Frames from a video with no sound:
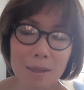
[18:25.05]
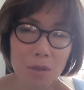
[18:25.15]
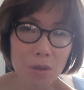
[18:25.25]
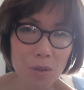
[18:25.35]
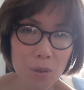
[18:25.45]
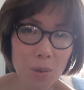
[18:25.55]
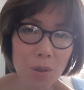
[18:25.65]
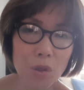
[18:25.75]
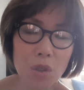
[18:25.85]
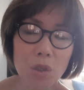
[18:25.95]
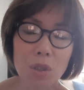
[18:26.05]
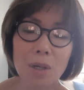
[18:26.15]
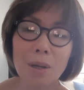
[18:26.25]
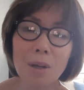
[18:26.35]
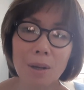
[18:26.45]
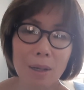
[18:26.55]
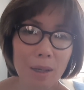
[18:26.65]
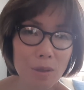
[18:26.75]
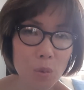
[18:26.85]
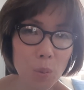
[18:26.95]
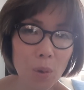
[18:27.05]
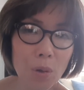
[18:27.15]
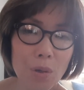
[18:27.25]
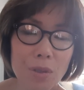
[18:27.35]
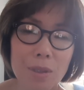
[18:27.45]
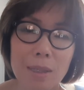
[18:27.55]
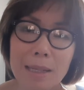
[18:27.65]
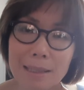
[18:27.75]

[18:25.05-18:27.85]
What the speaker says: search His words,